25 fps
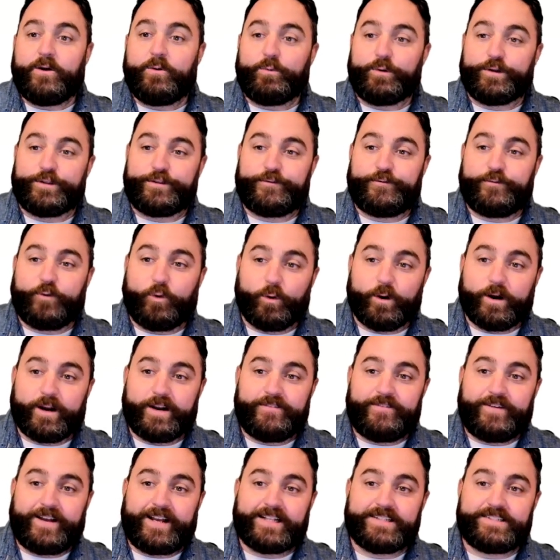With four
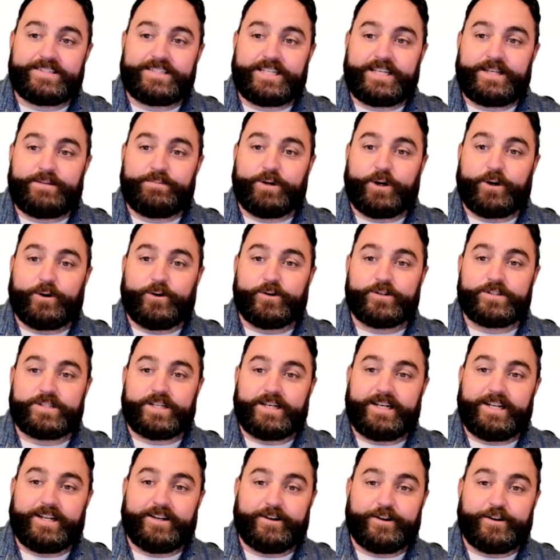advanced e-motors
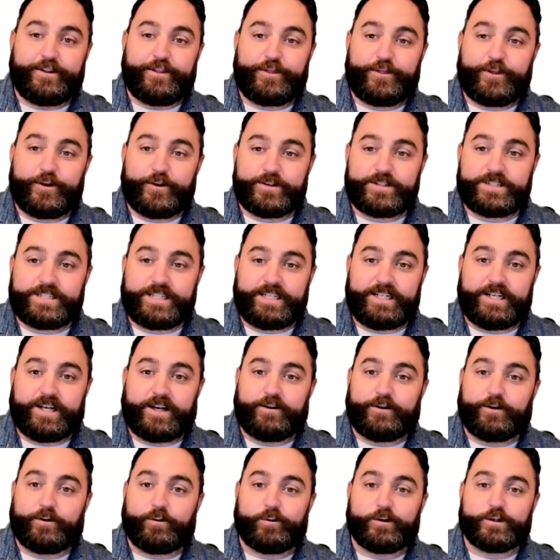and nearly
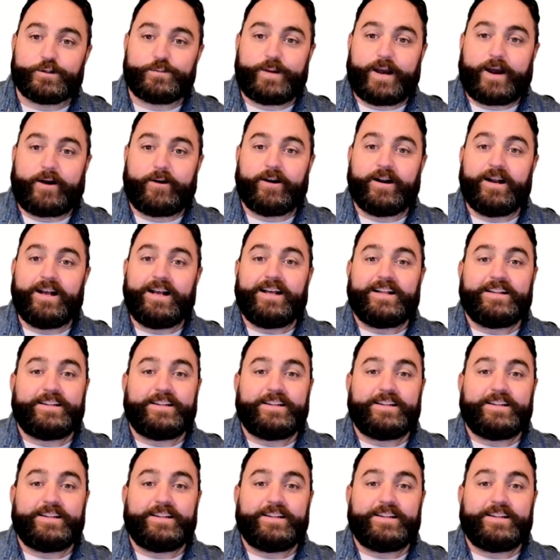1,300 horsepower,